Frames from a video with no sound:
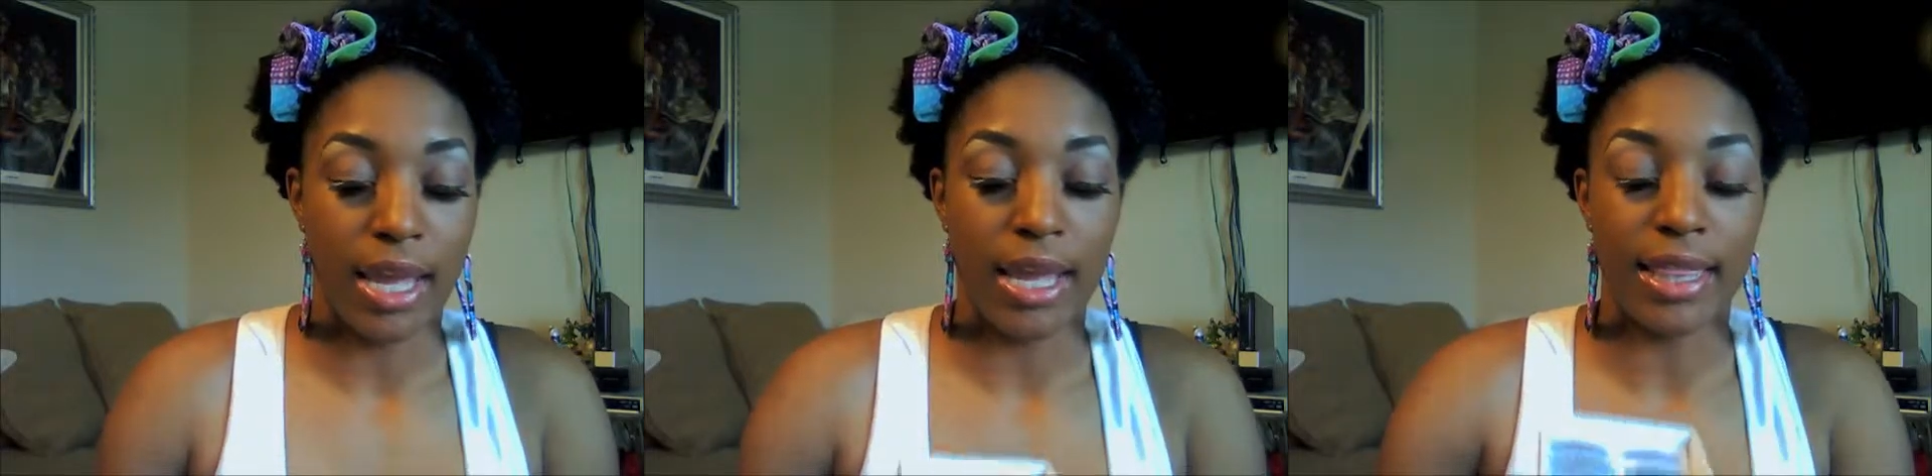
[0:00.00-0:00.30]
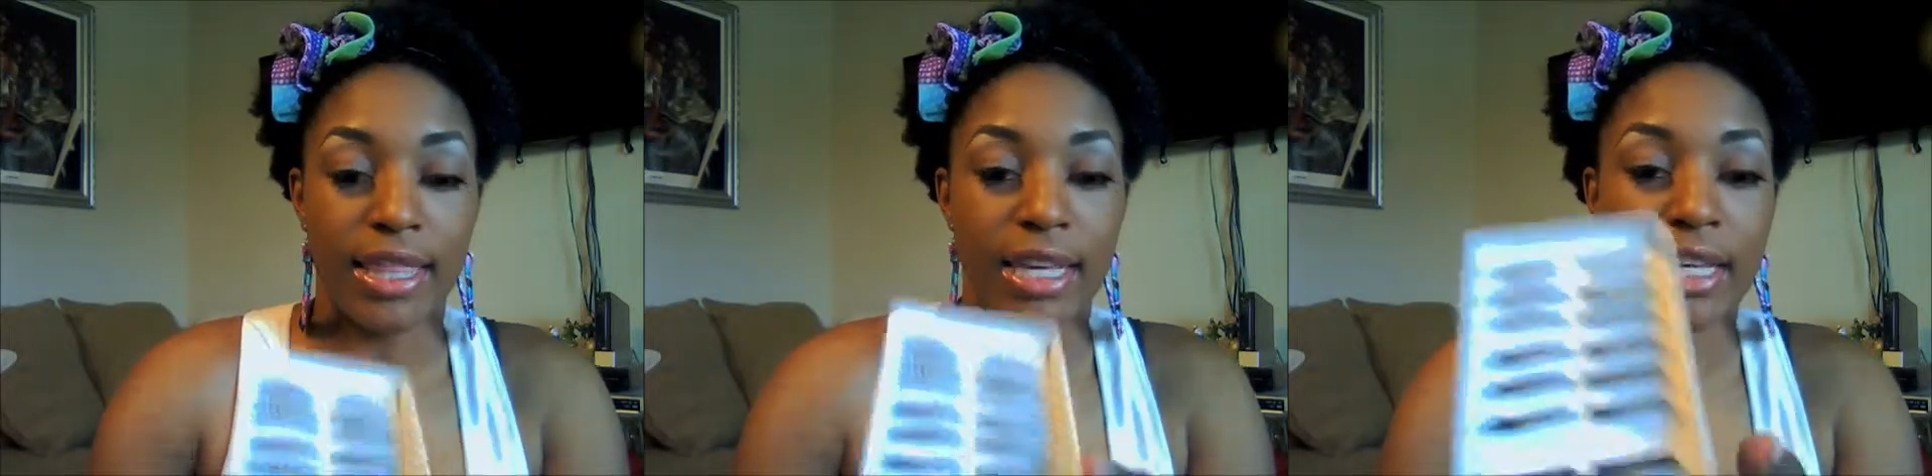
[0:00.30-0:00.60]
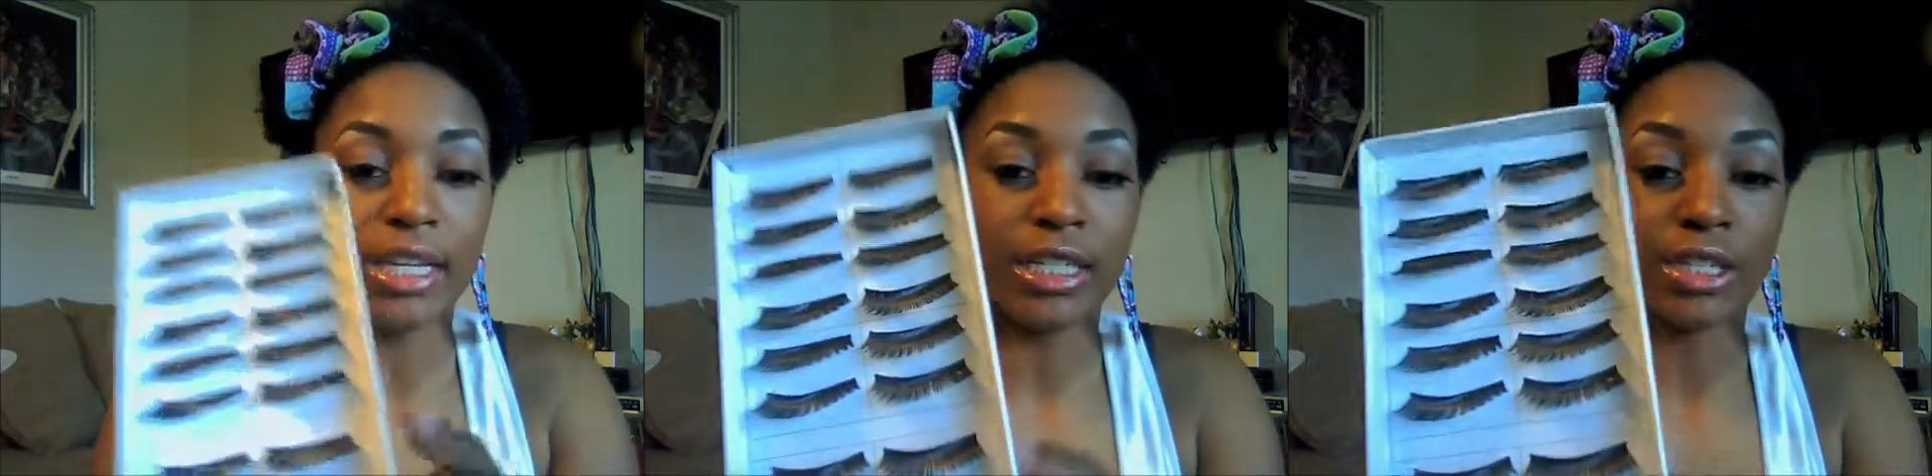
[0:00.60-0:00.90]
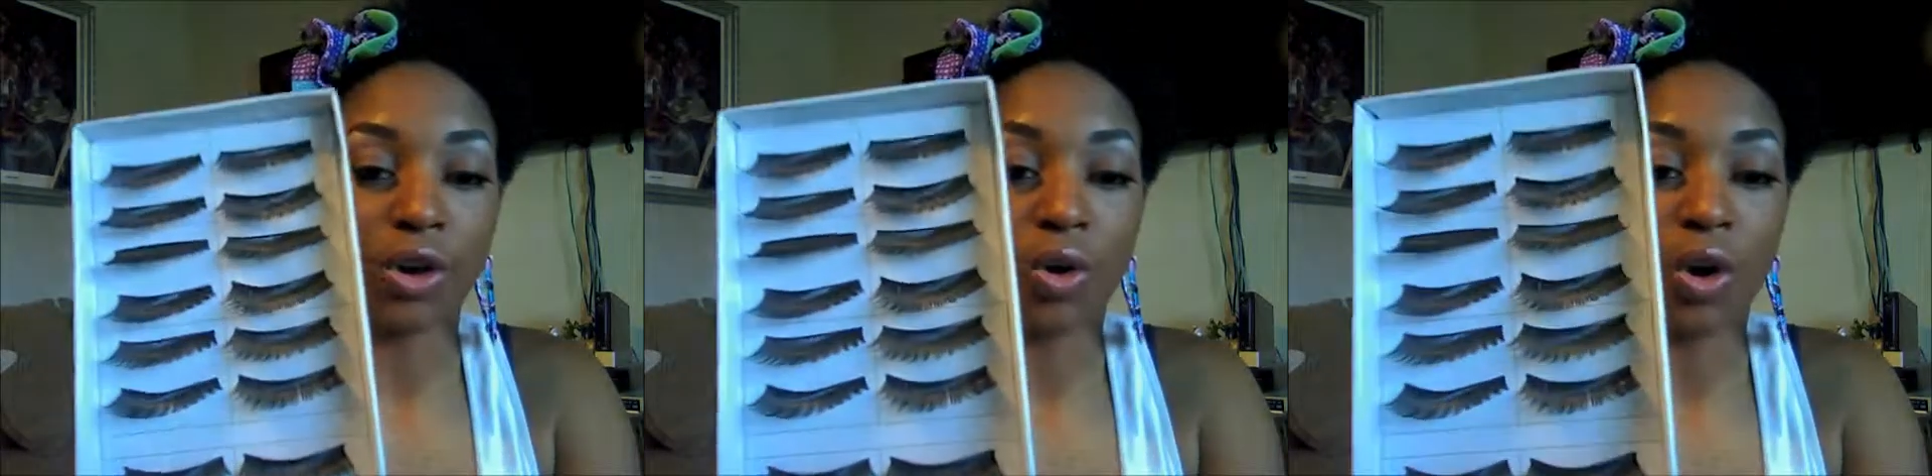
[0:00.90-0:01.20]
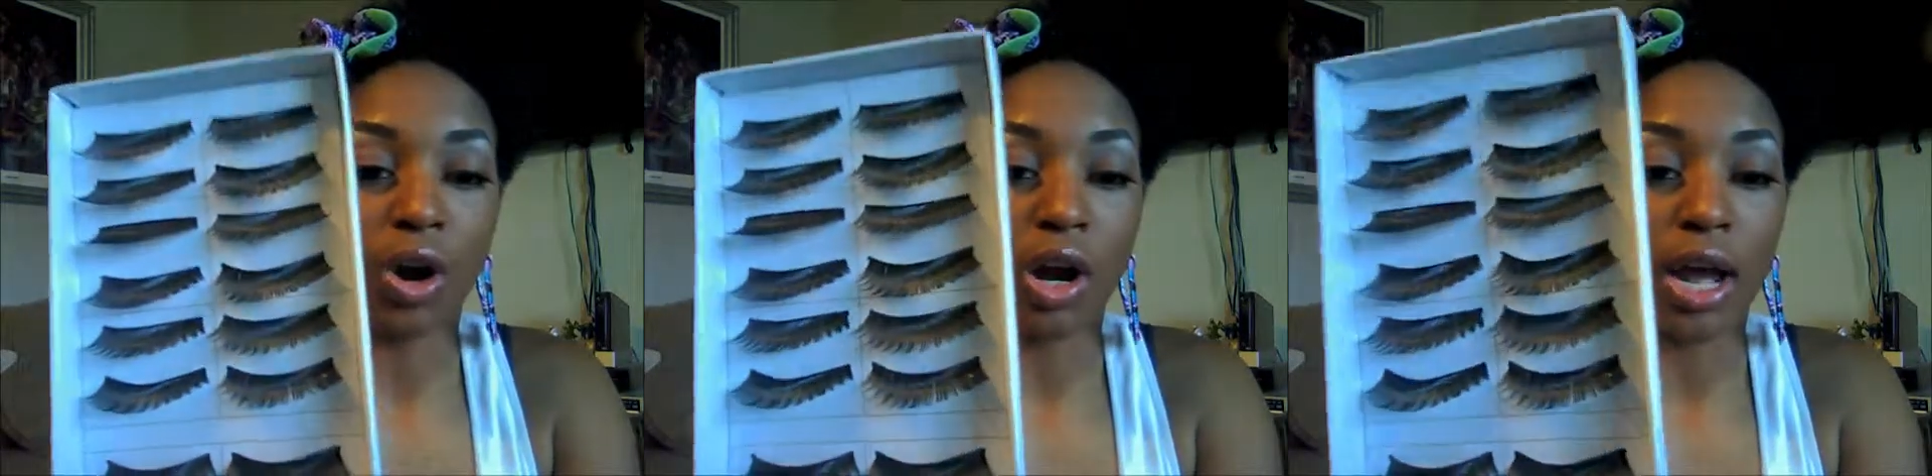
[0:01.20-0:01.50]
And these
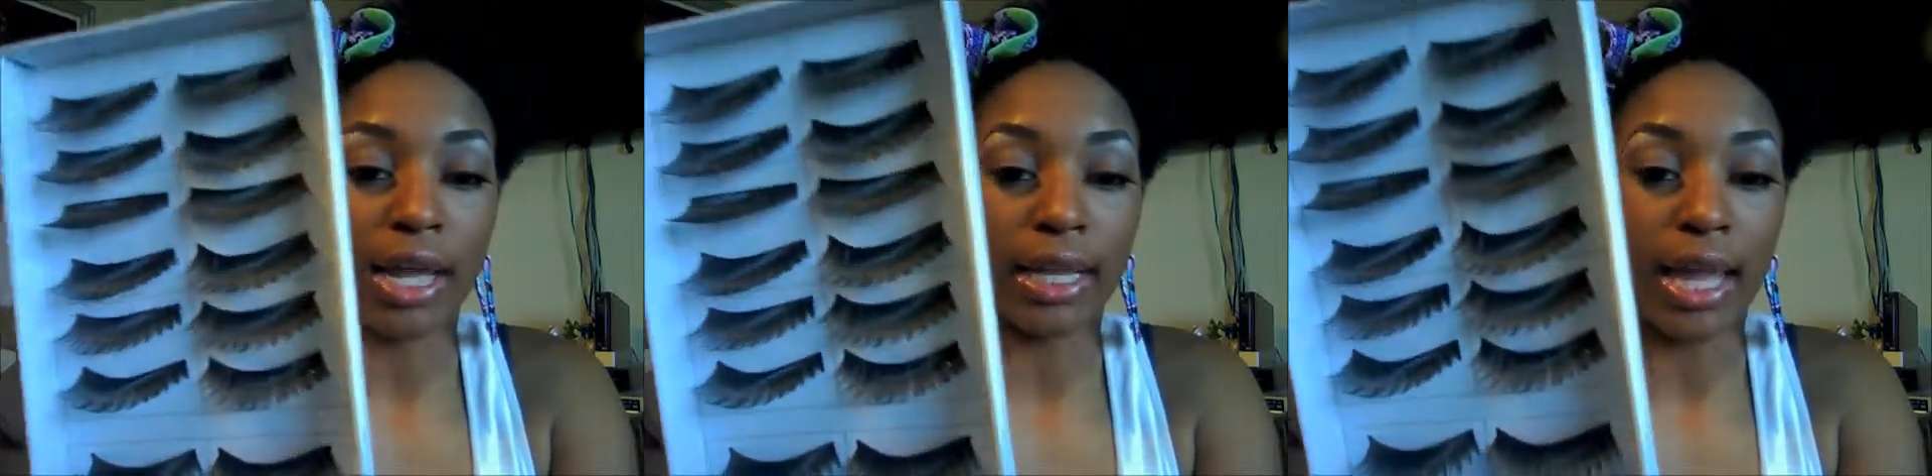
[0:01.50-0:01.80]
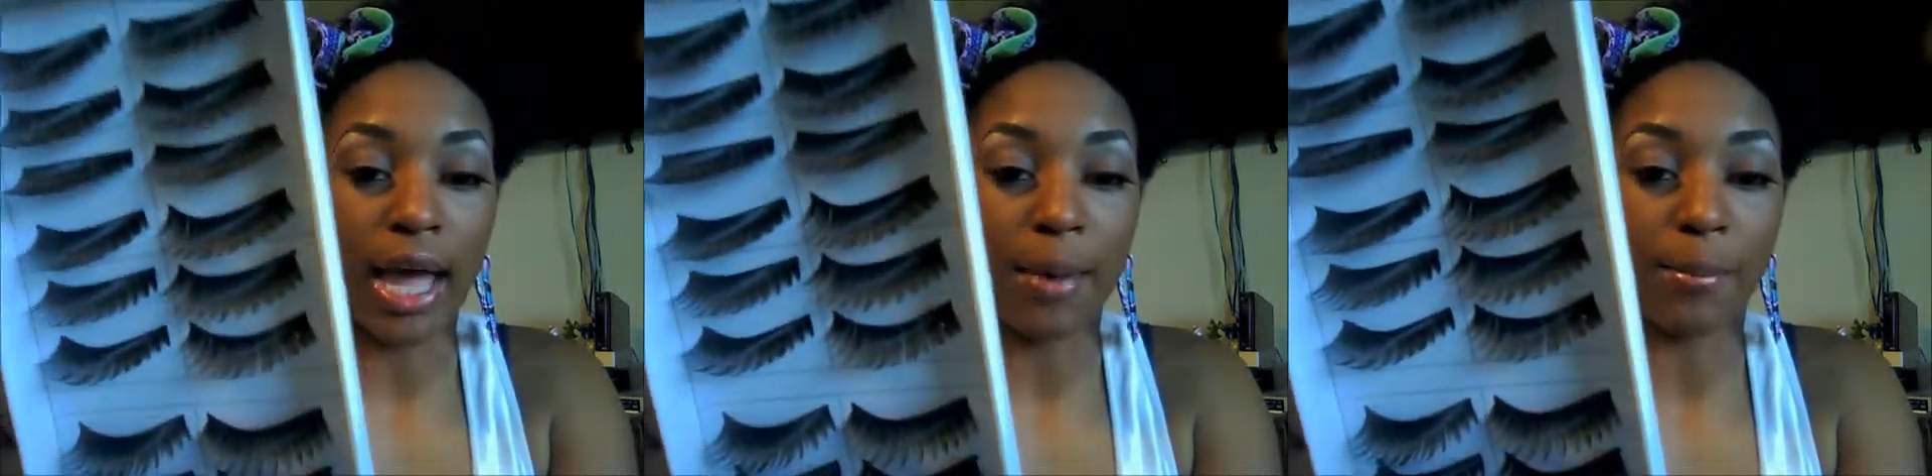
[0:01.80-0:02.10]
are a lot